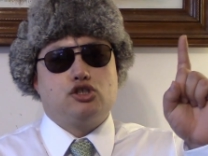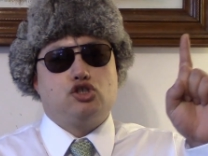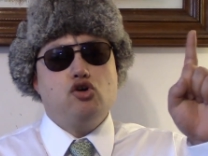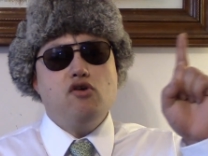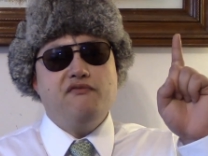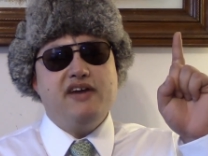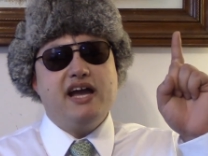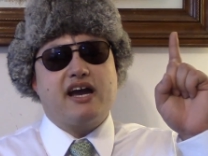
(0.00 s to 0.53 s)

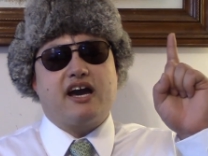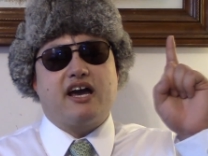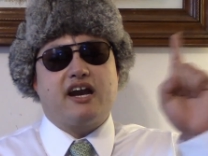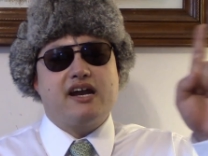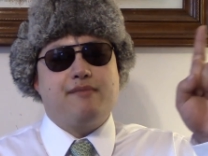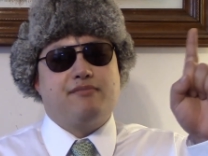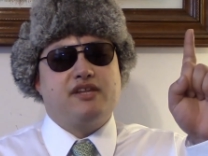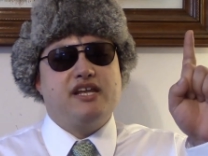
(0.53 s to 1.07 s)
Soviet
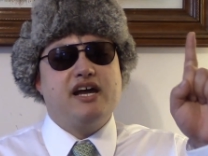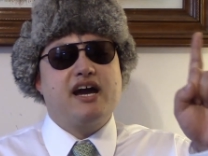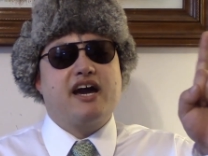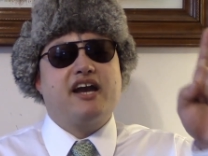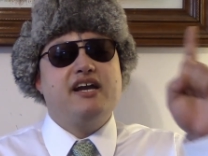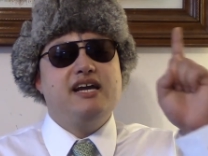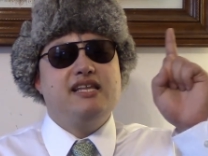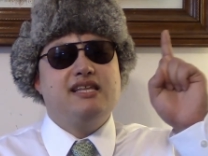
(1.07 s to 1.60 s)
Kremlin
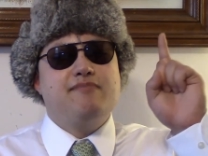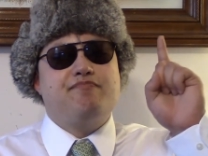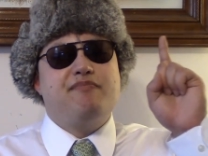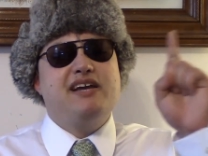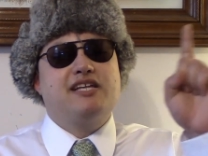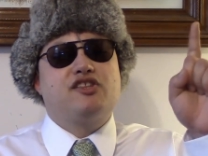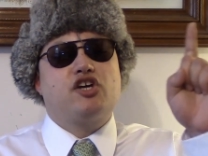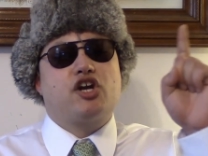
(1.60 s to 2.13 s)
agree that
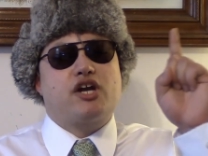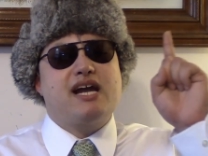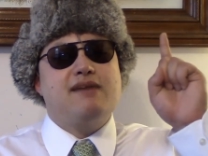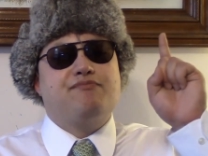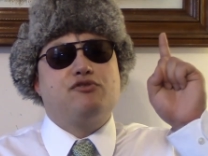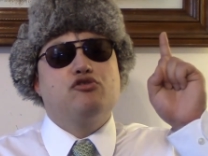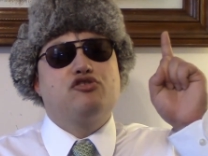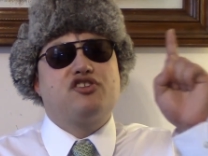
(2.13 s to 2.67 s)
Victor
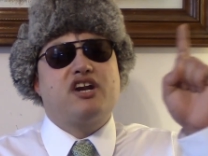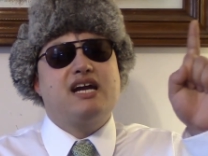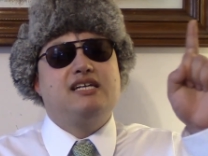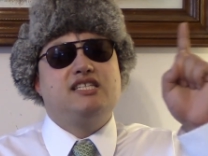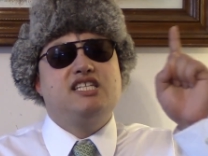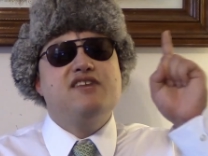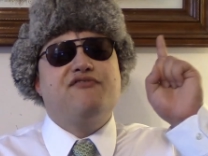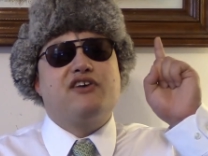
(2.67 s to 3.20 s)
have to
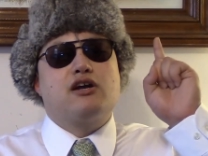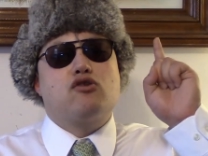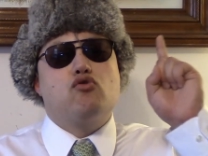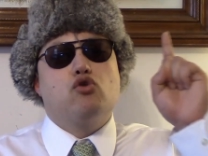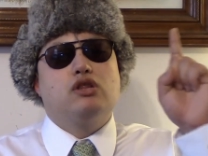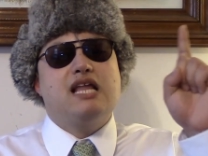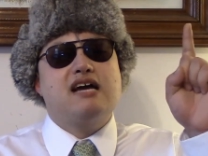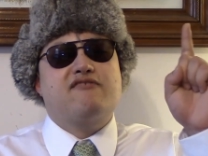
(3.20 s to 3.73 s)
try different
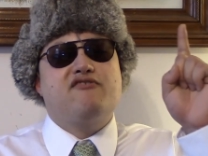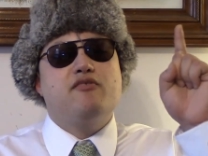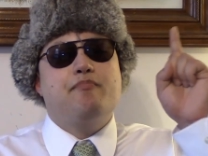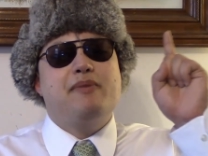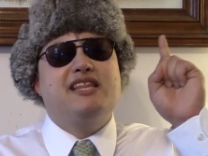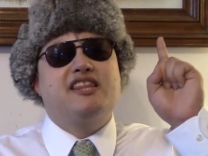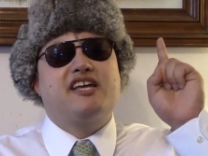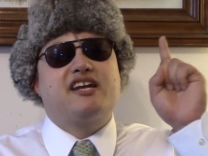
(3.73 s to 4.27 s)
Gulag
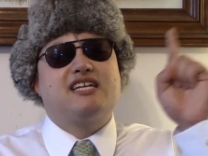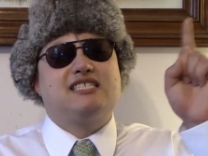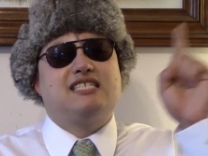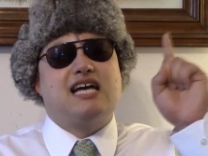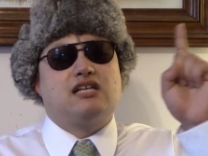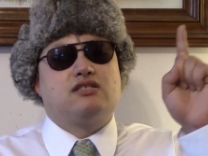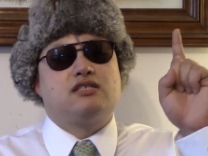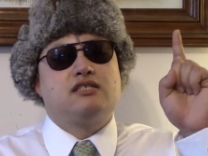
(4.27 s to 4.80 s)
for better
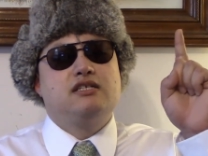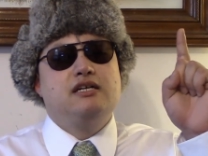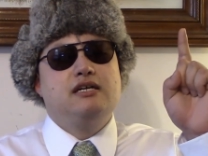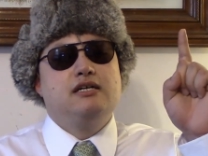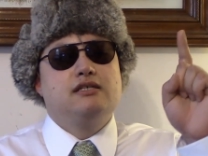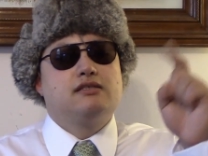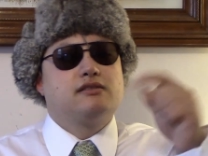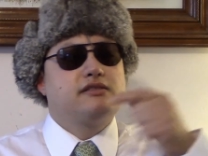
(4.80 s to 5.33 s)
results.
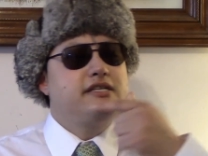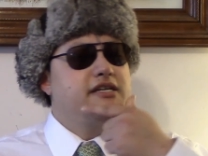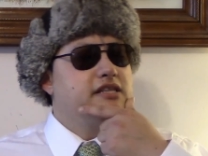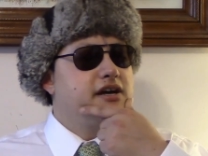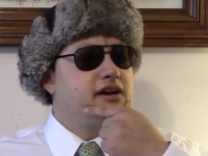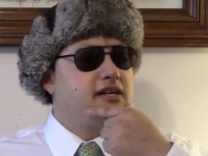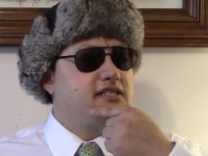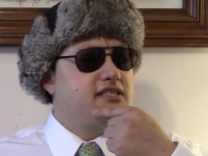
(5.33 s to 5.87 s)

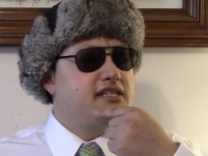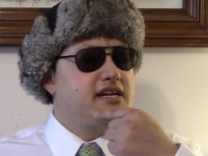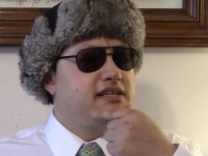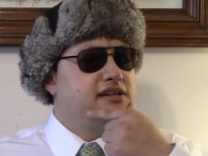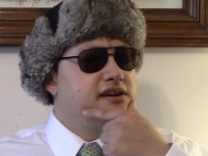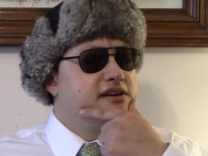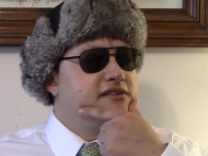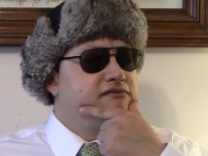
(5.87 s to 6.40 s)
In
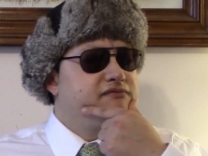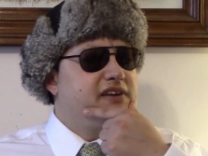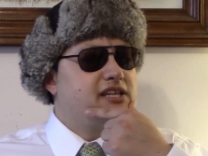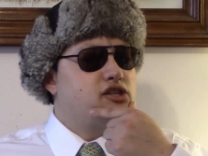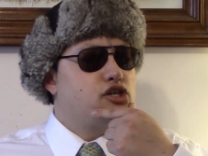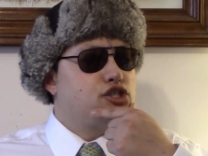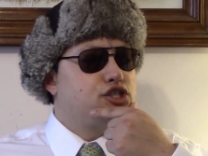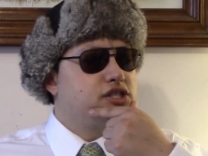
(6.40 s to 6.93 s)
hindsight,
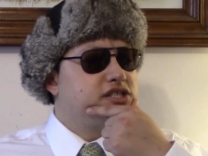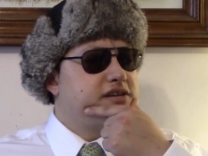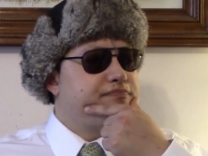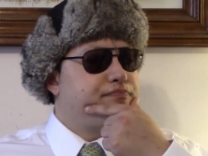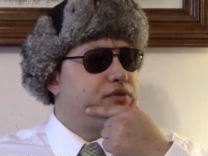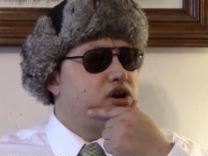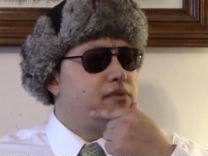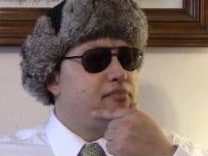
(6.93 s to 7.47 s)
Victor should
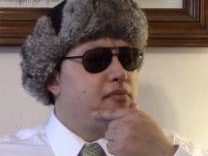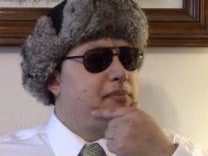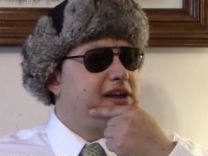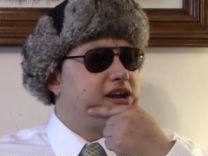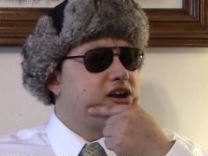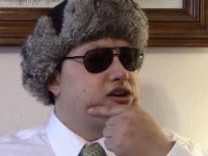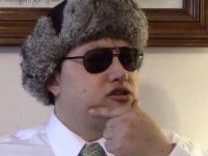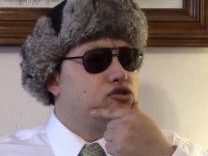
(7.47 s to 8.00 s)
have
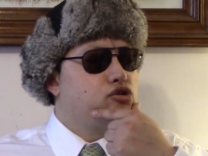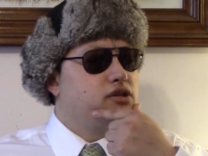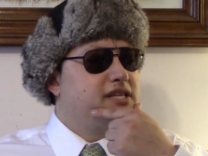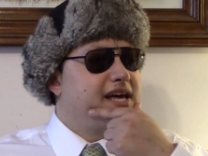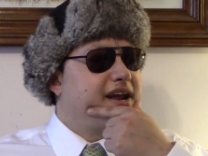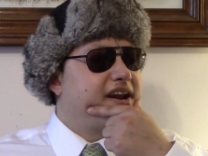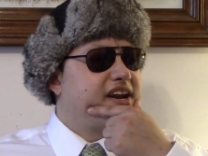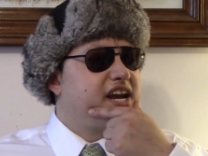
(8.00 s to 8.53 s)
probably
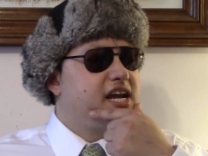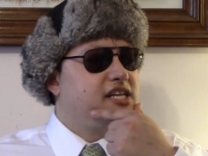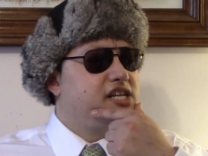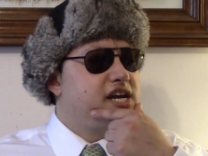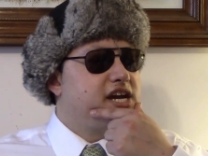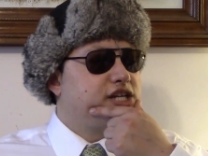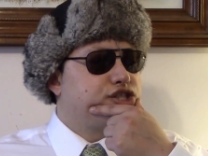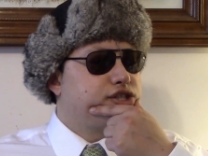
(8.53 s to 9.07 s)
that
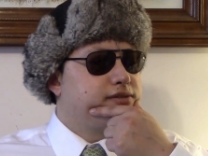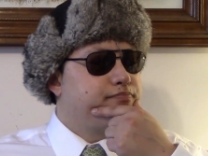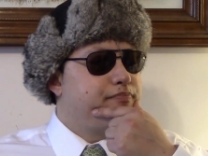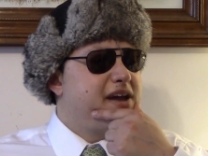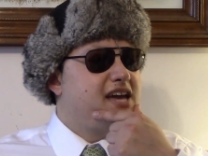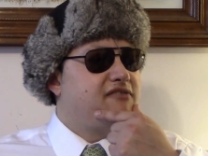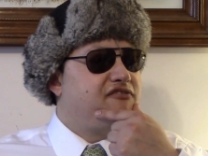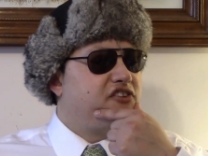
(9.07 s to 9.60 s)
radiation
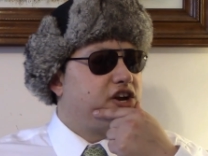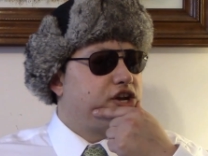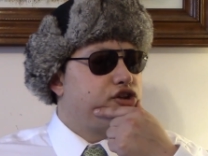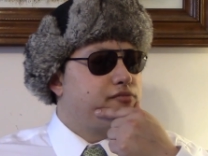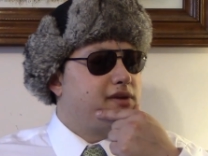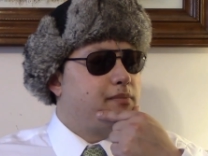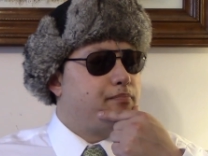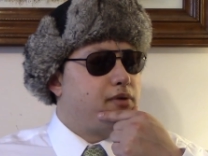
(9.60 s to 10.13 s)
bad for
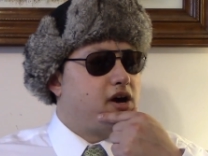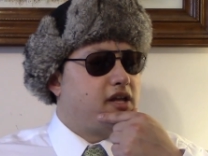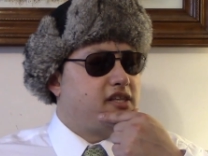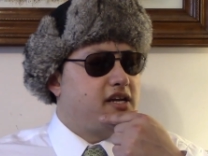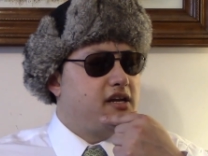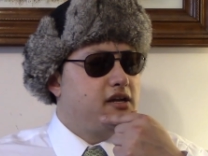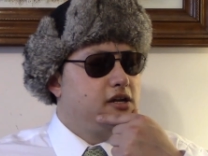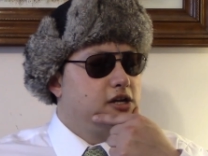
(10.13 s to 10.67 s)
human
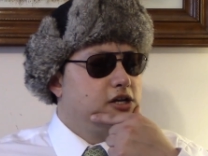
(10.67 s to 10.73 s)
body.